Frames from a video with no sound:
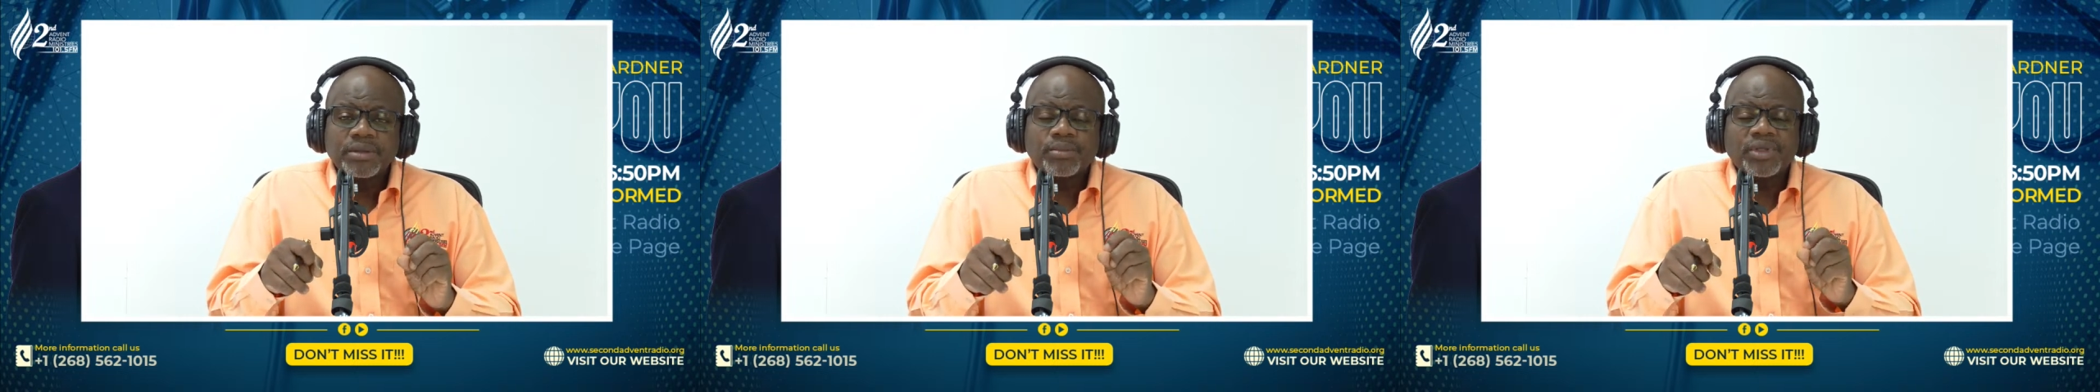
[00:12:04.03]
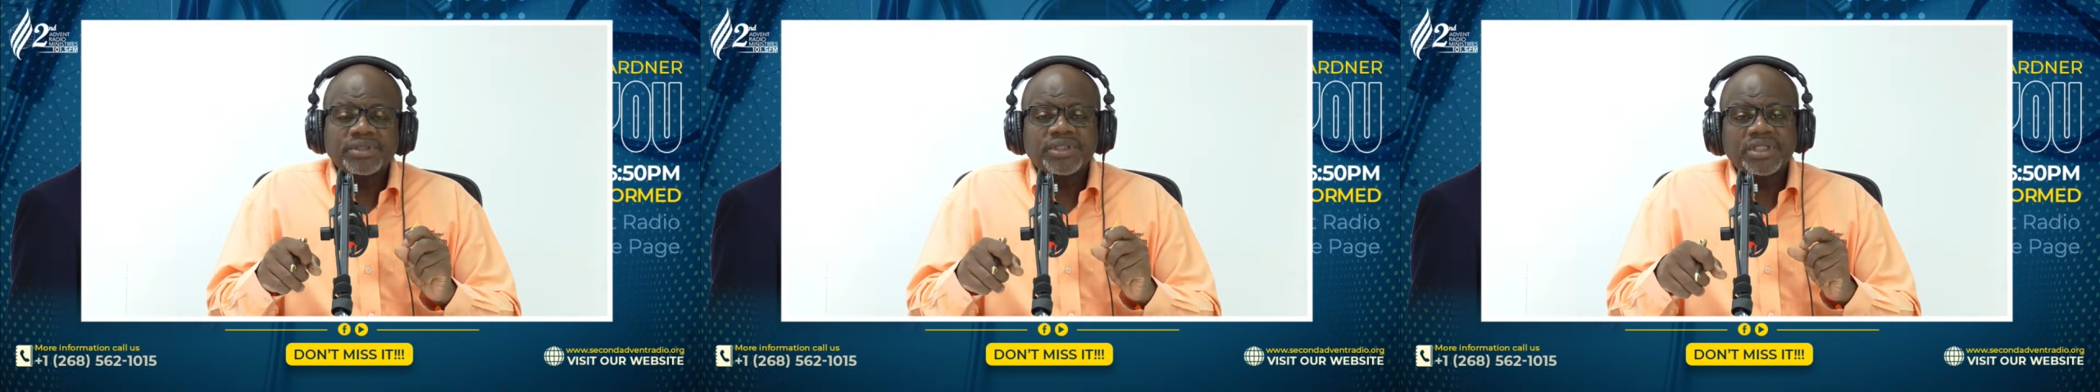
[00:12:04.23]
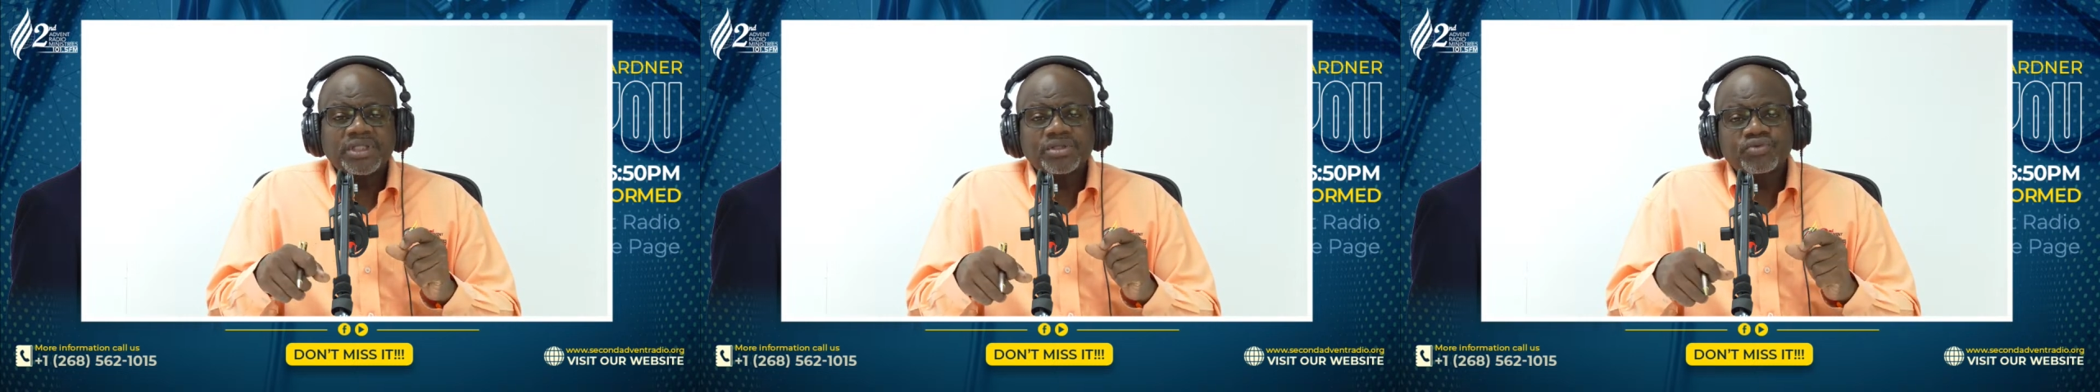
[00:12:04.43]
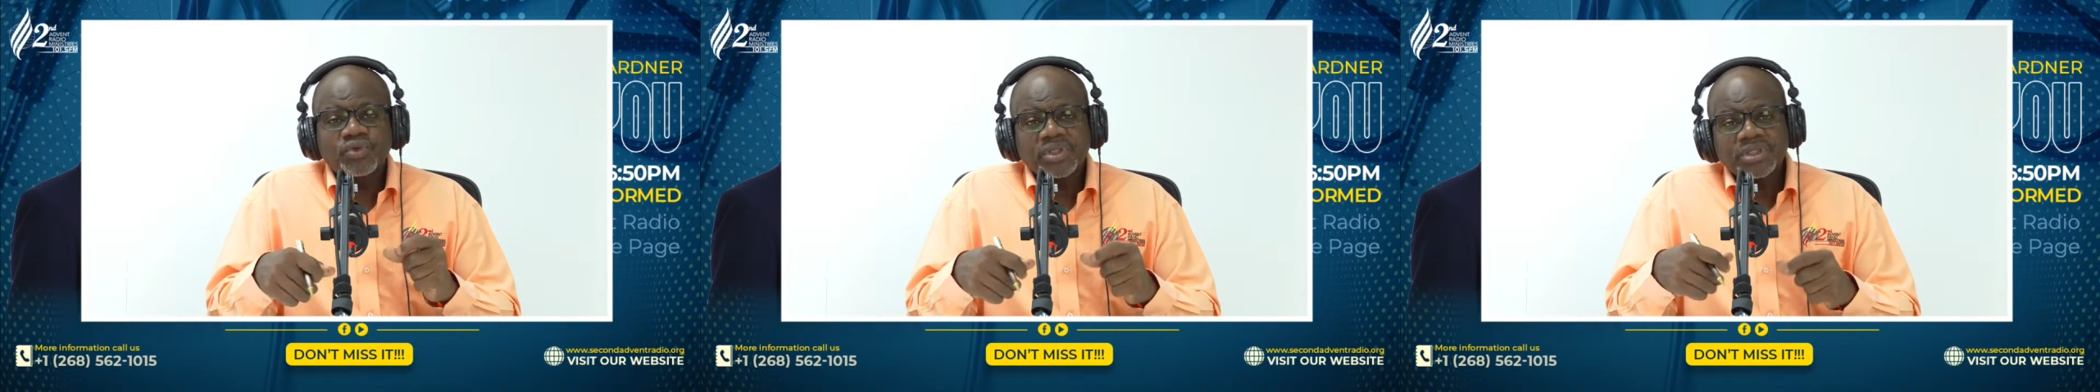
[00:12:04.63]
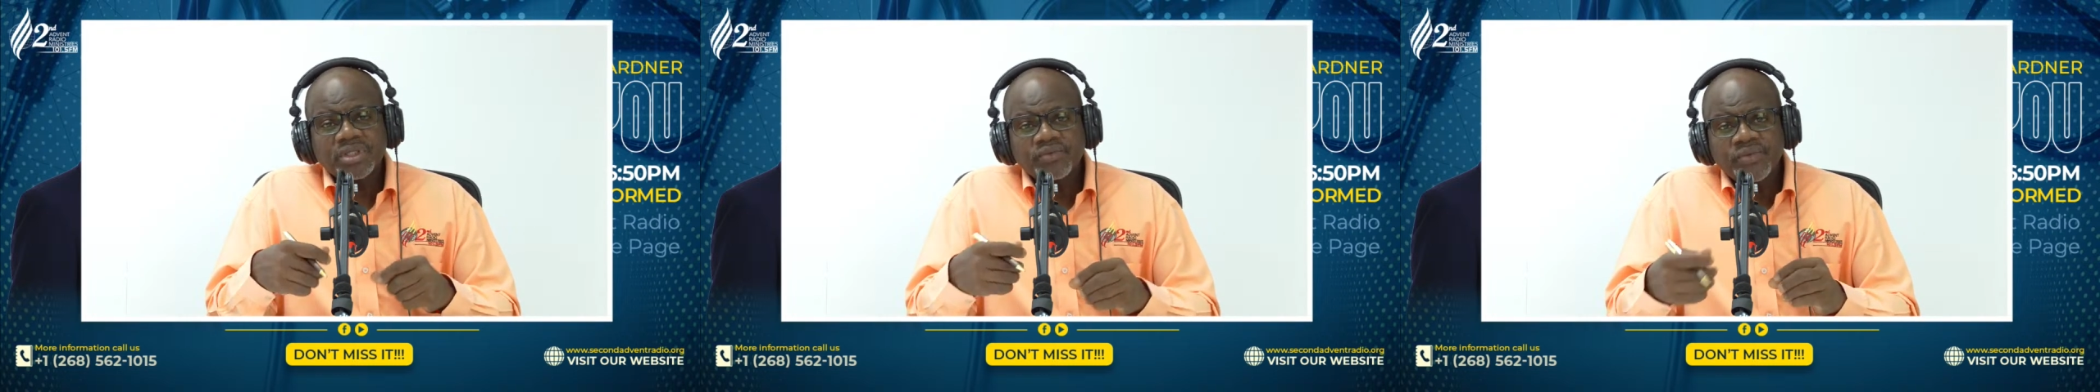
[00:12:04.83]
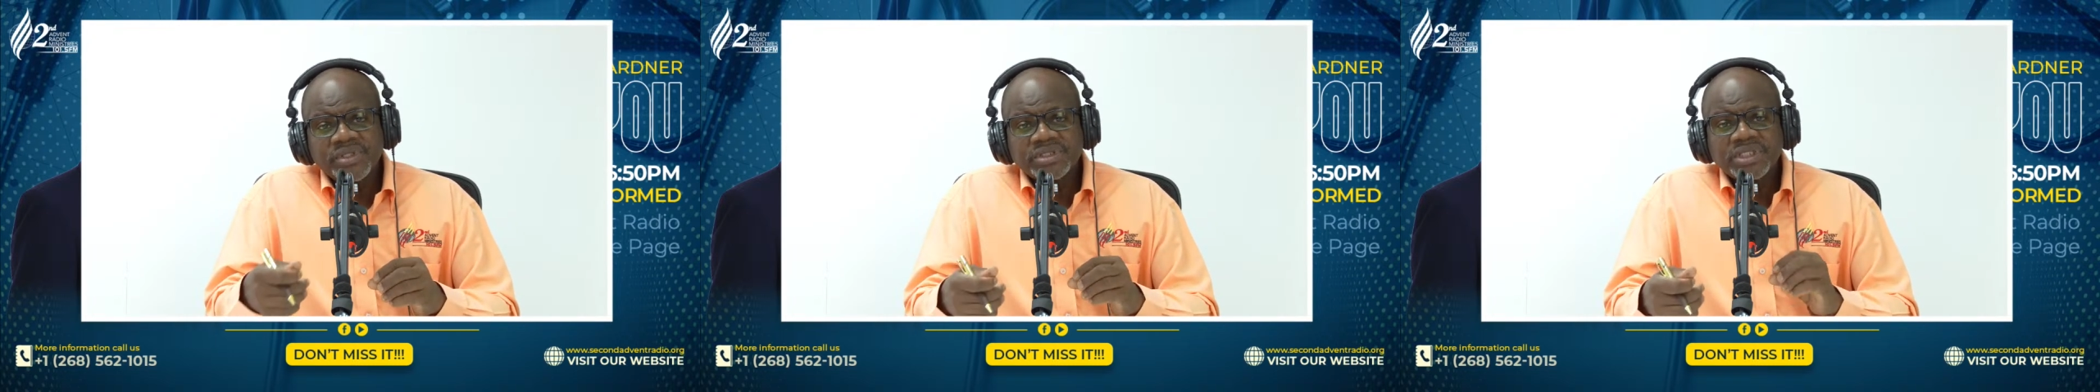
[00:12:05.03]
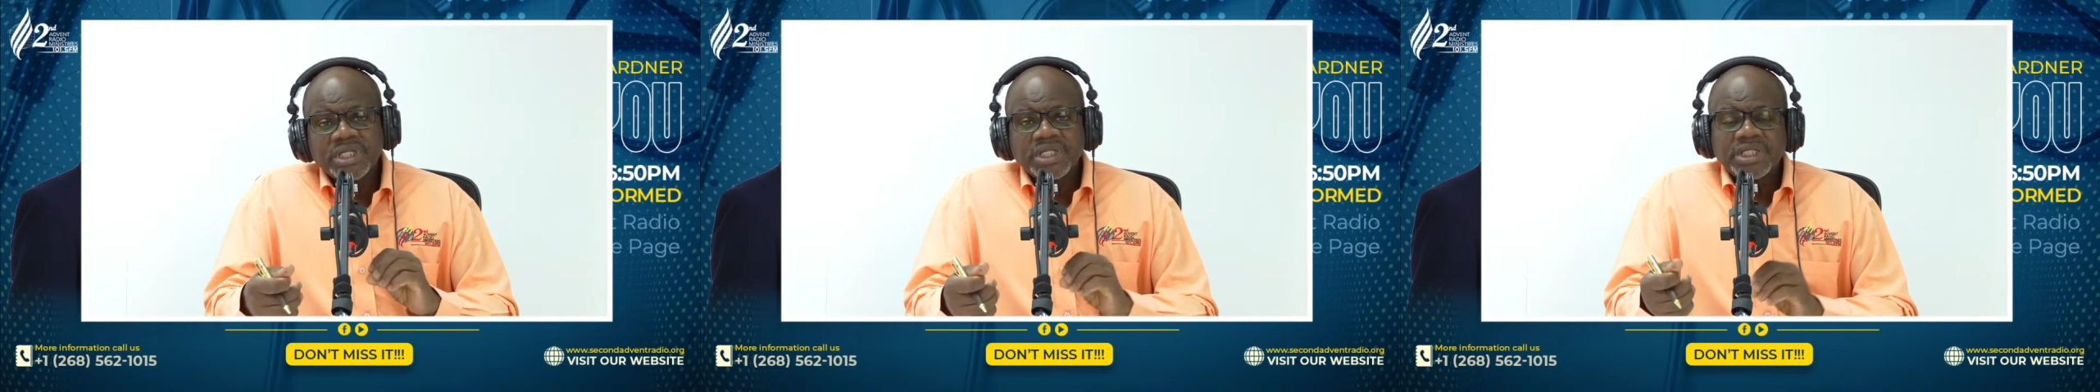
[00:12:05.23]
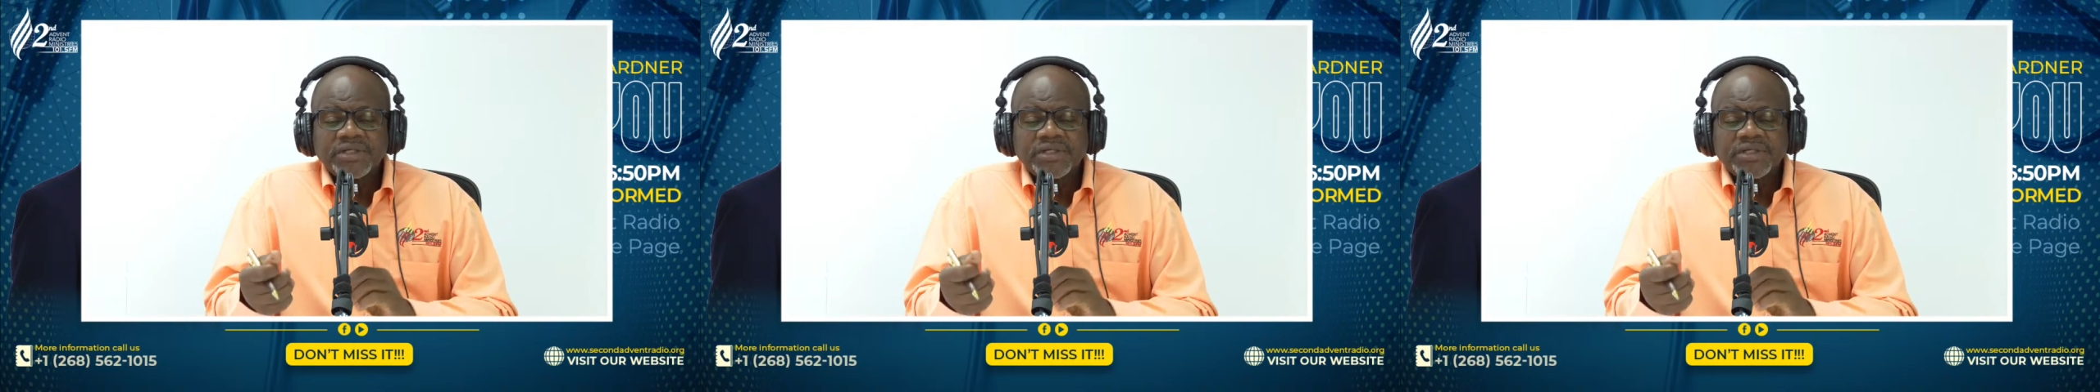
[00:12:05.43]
but then you run the risk.